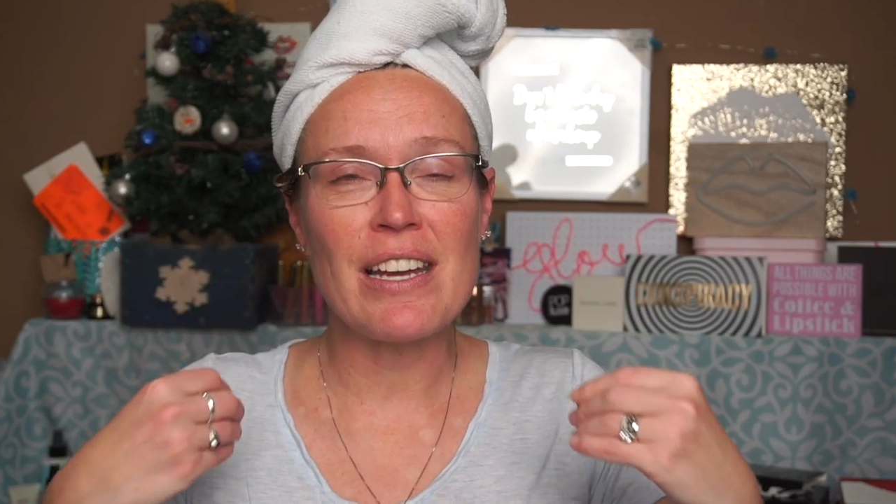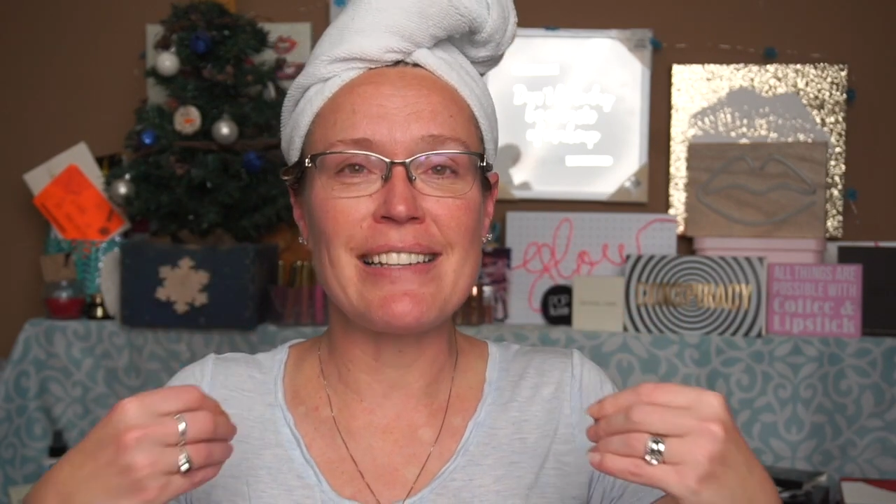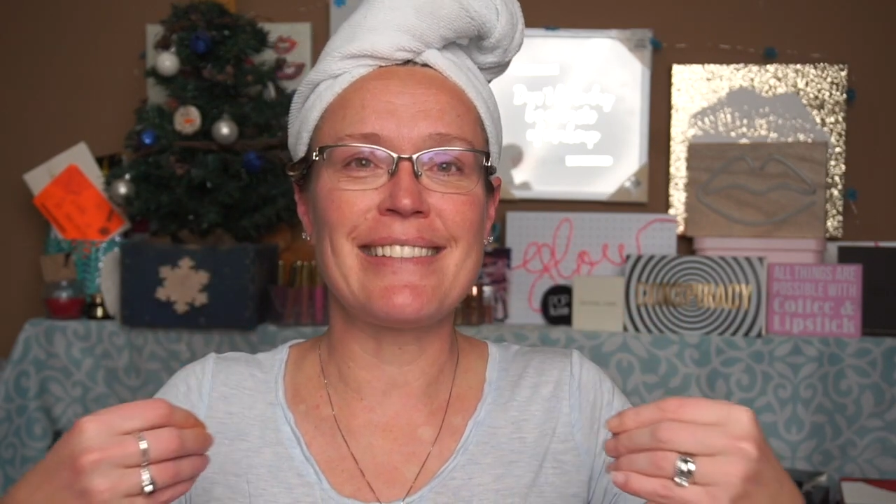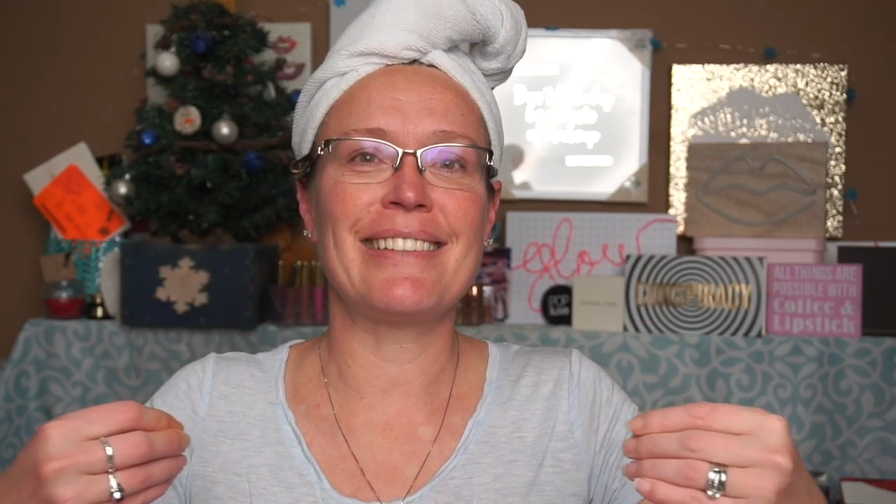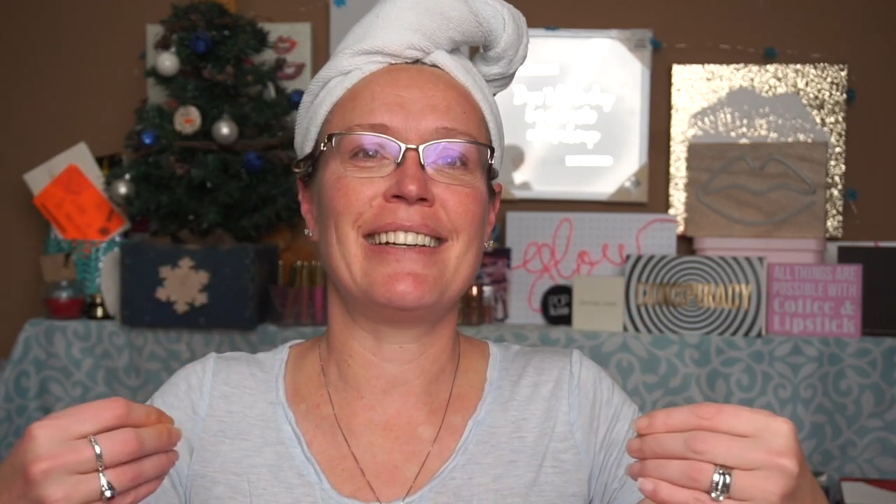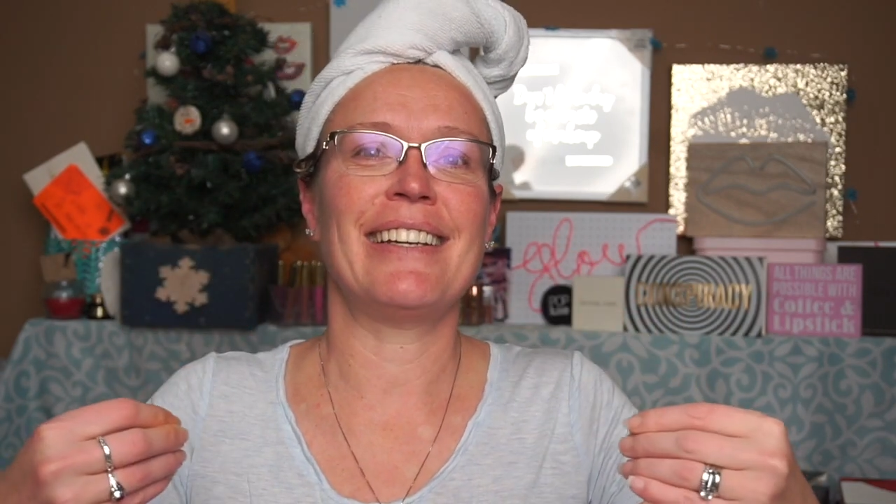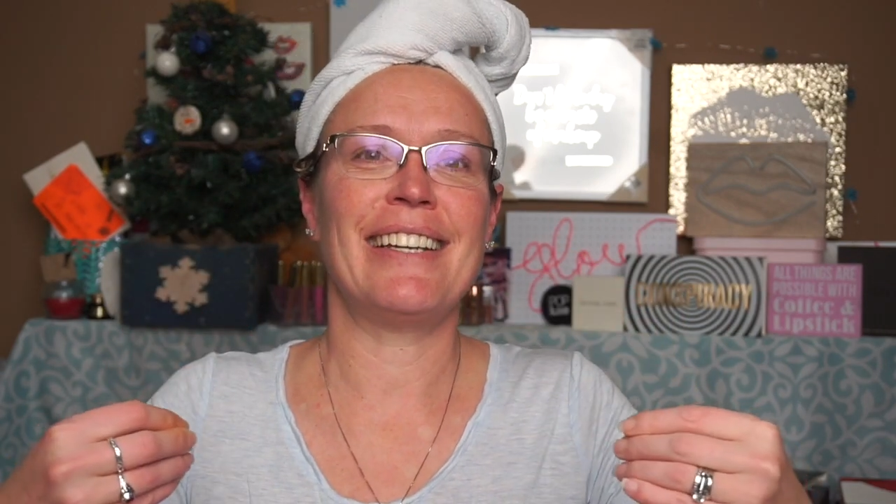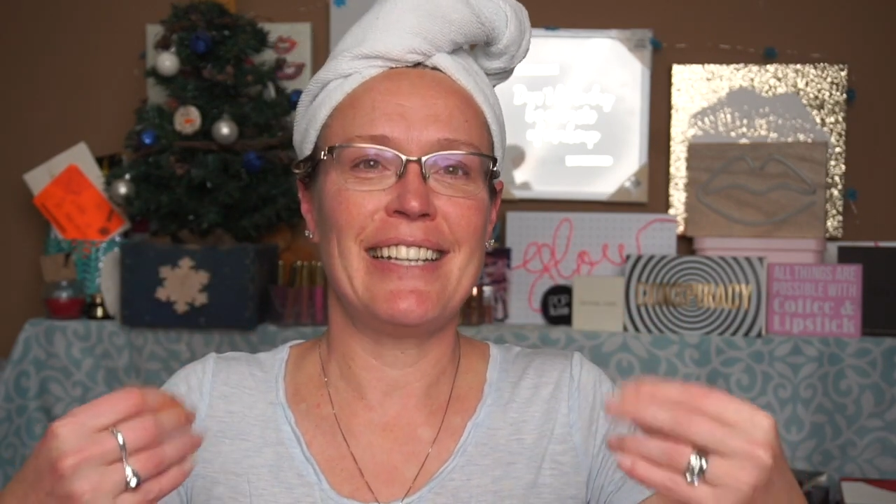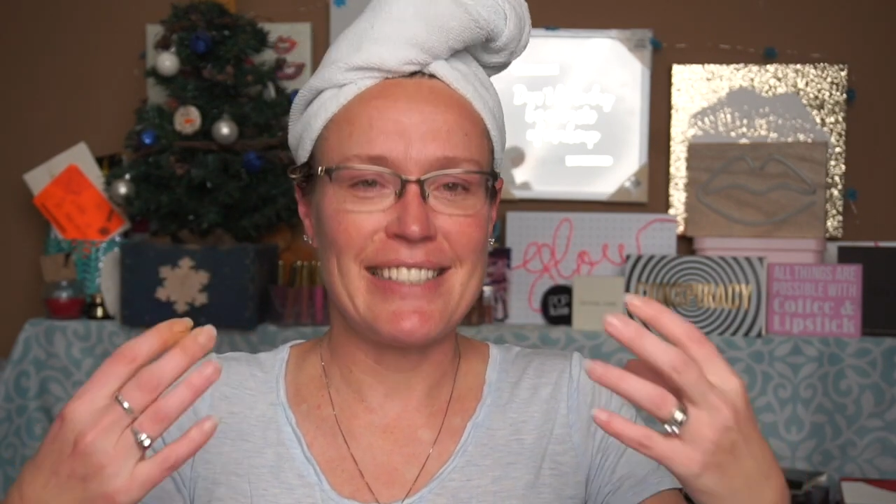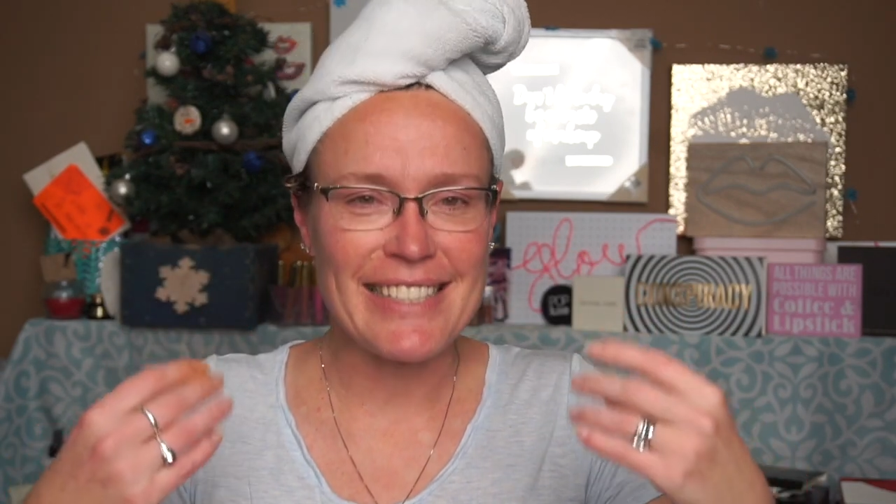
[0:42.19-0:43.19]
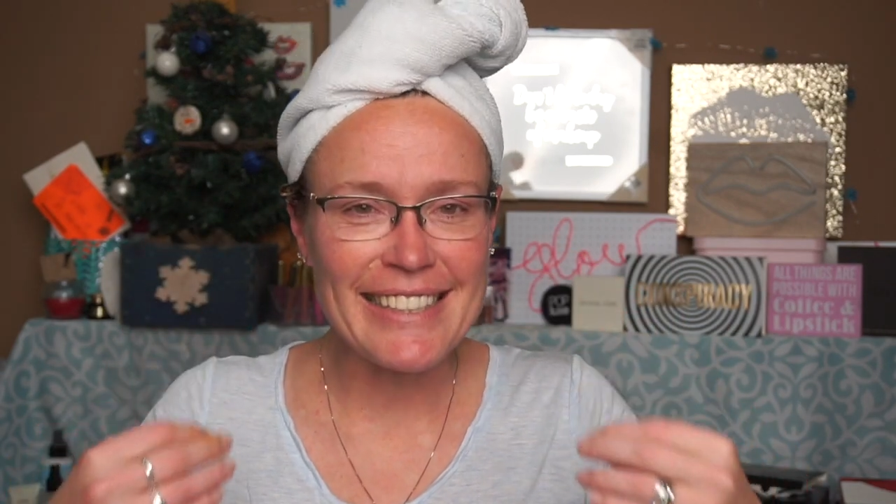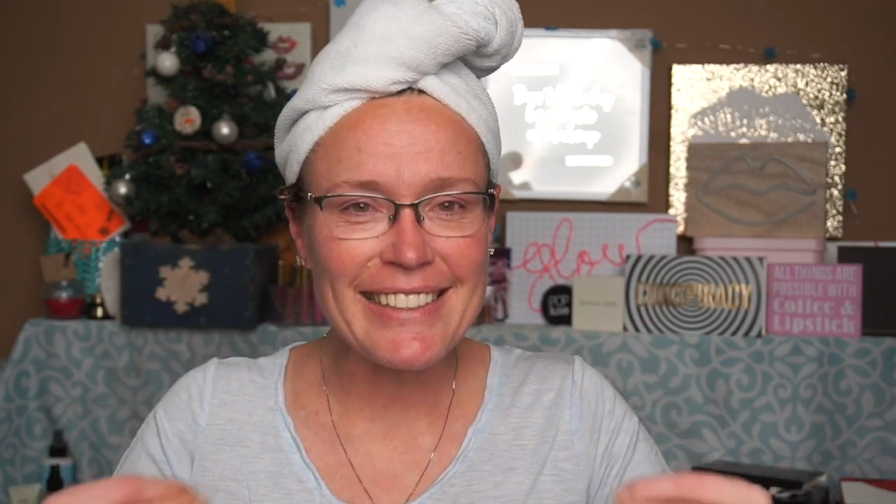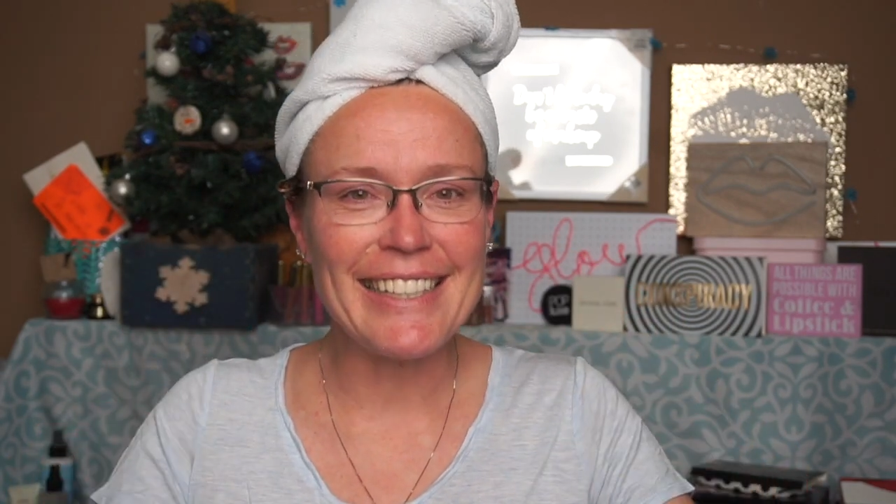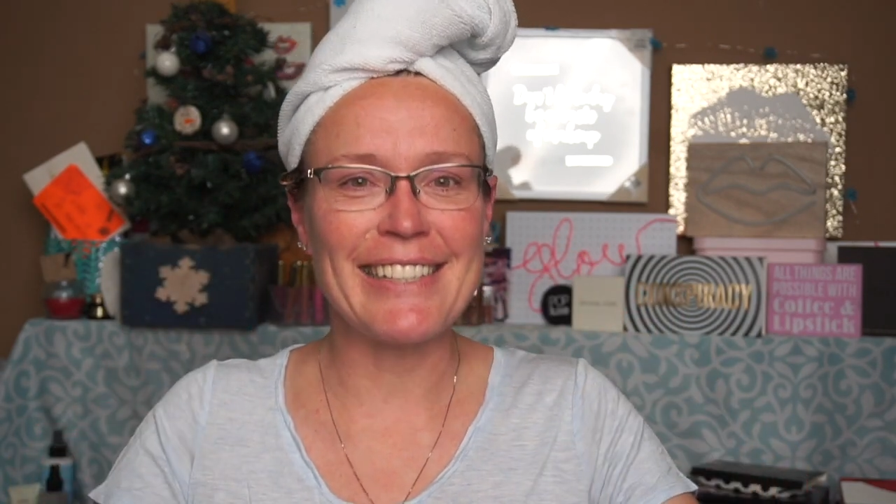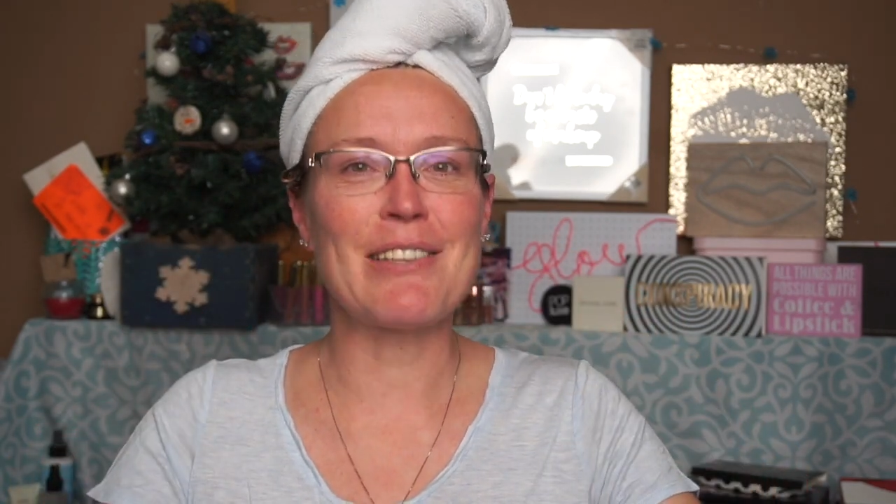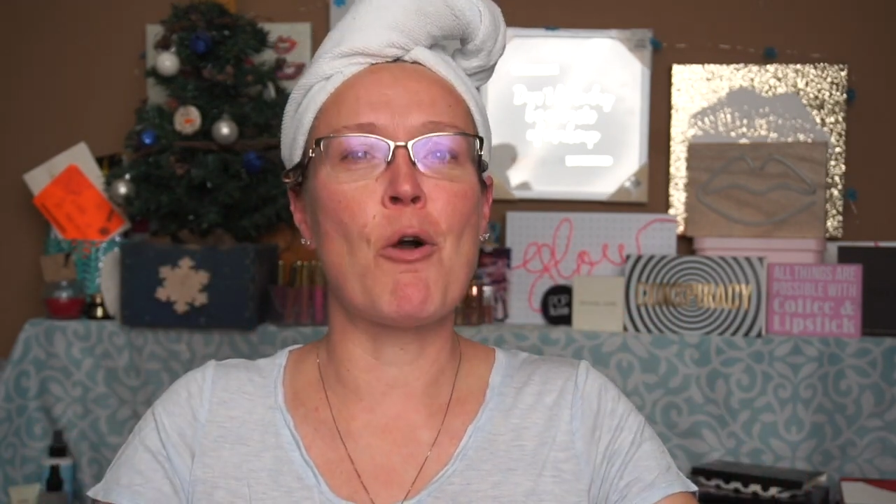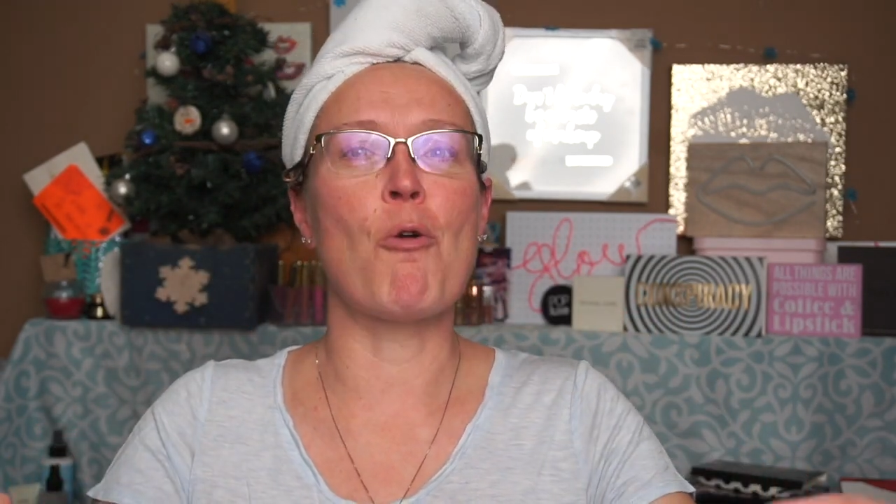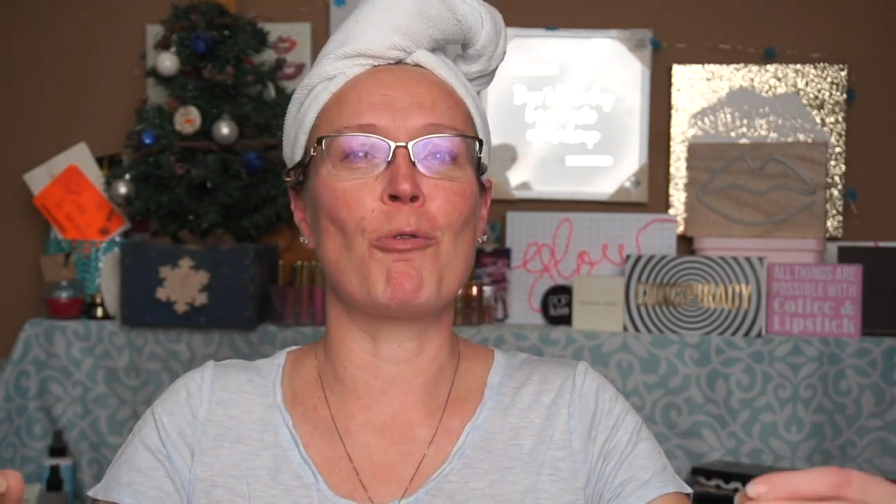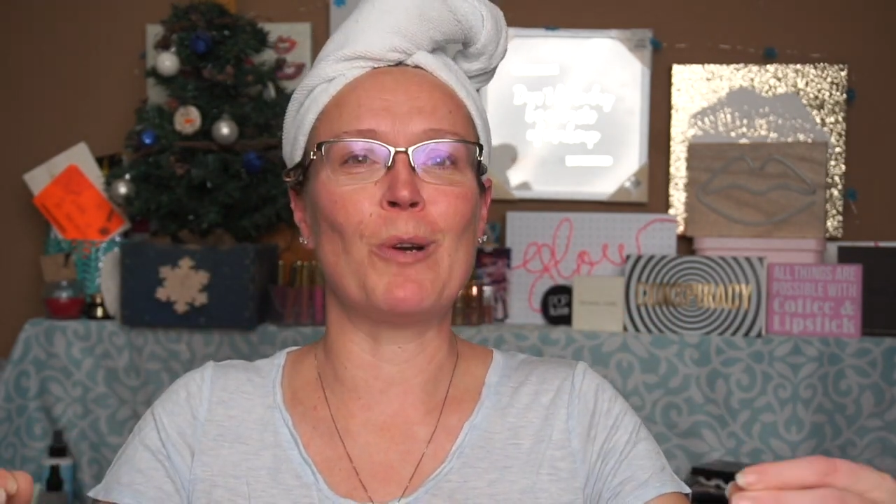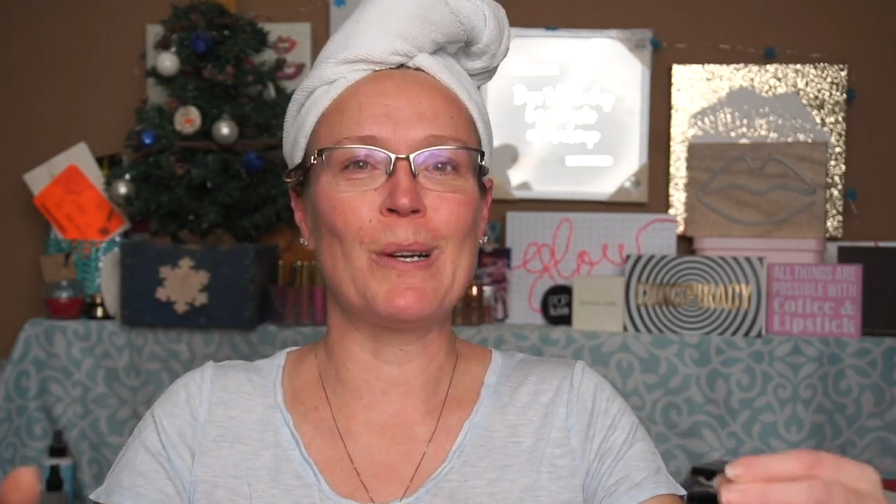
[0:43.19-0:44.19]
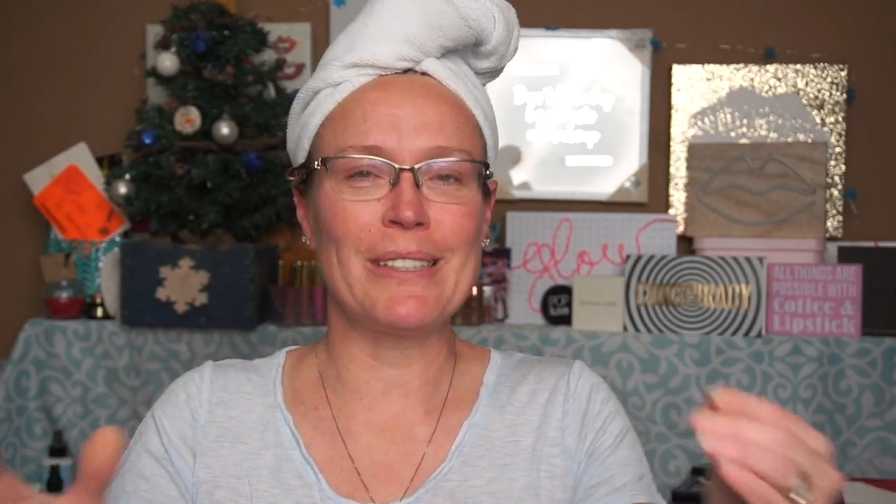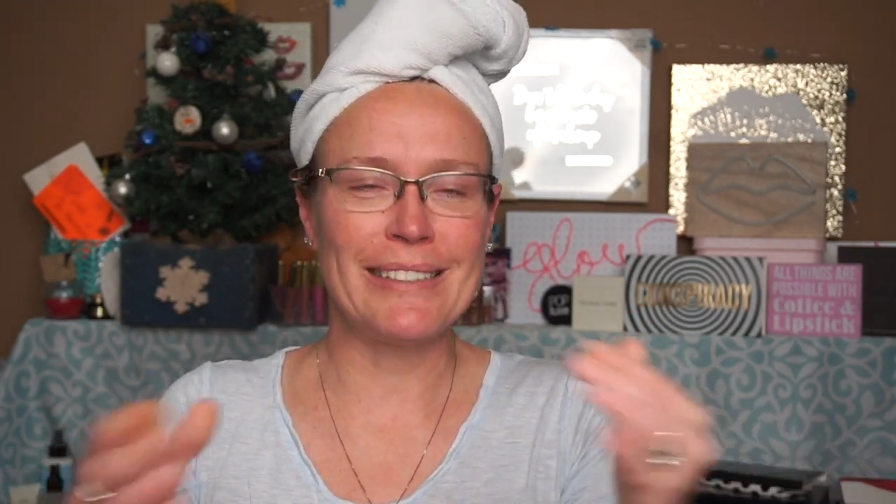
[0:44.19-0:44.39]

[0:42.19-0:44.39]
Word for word: it's it's over.